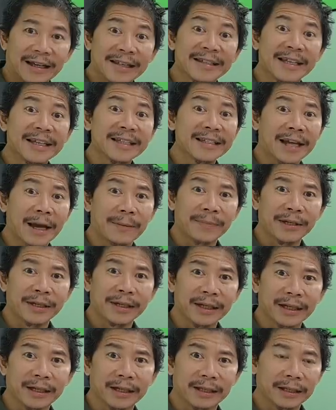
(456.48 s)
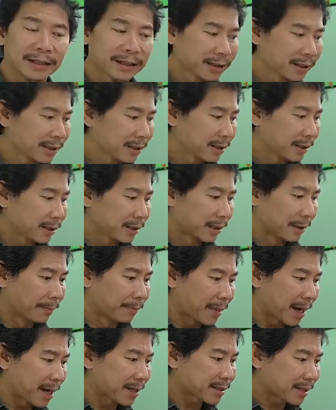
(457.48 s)
And since I'm here, the
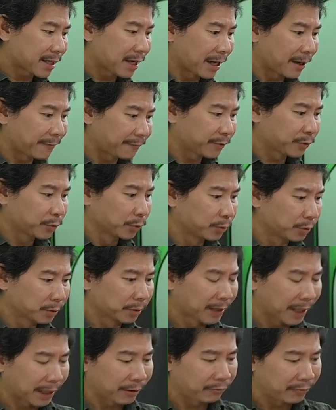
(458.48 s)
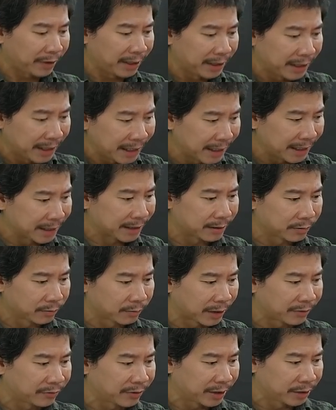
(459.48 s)
must-have tool that we need
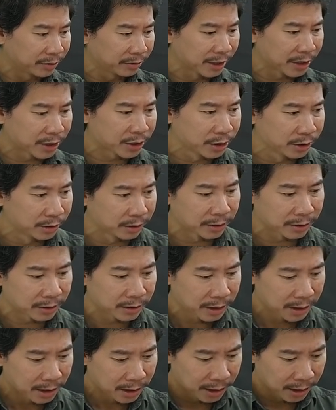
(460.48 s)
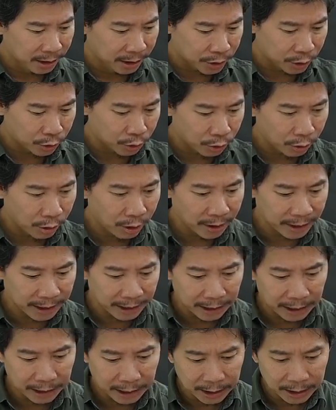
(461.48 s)
when we do a shoot, a
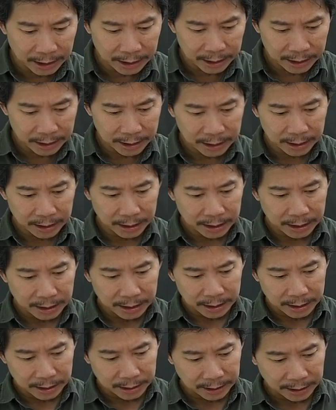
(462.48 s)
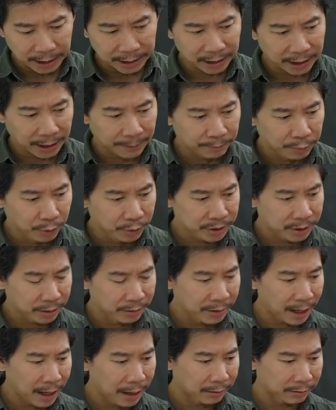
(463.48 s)
trolley that you can push
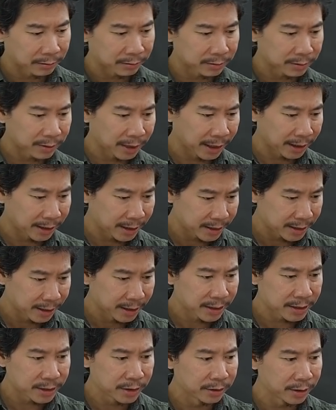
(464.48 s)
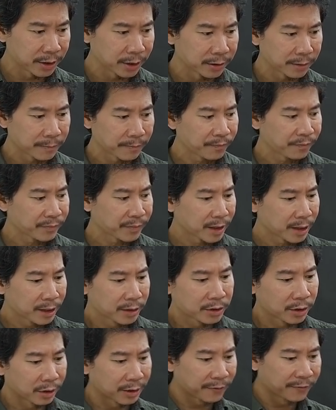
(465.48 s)
around like this in the studio.
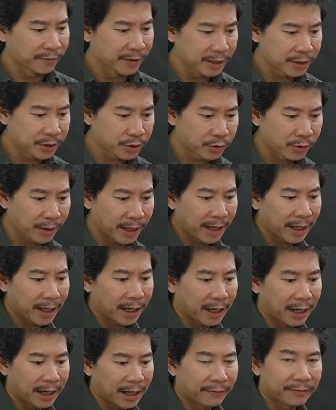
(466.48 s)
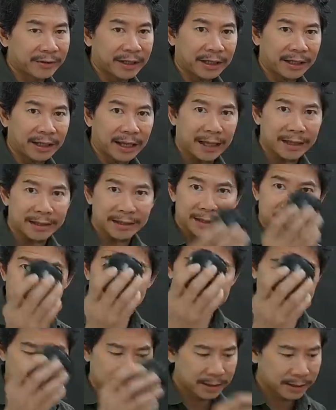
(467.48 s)
So on the first tray, I have the
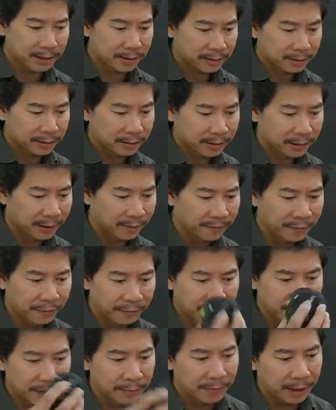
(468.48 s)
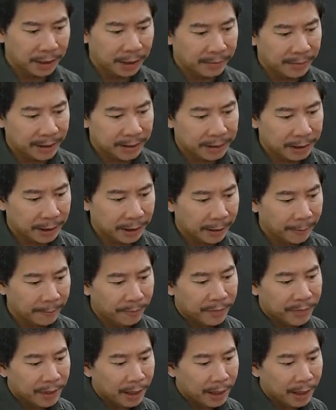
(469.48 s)
lenses, 50 millimeter.